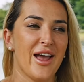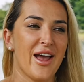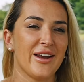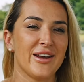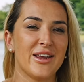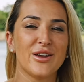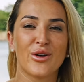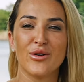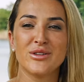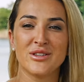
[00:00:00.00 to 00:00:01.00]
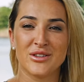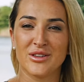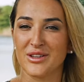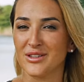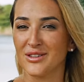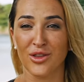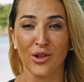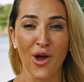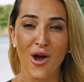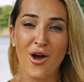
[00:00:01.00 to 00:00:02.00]
and he goes into this
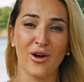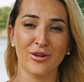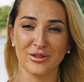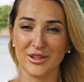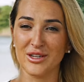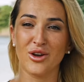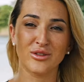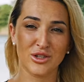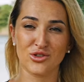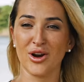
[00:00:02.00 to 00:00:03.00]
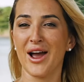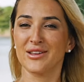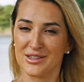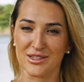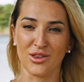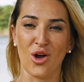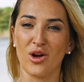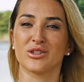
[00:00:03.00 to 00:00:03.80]
long, he goes to drag this long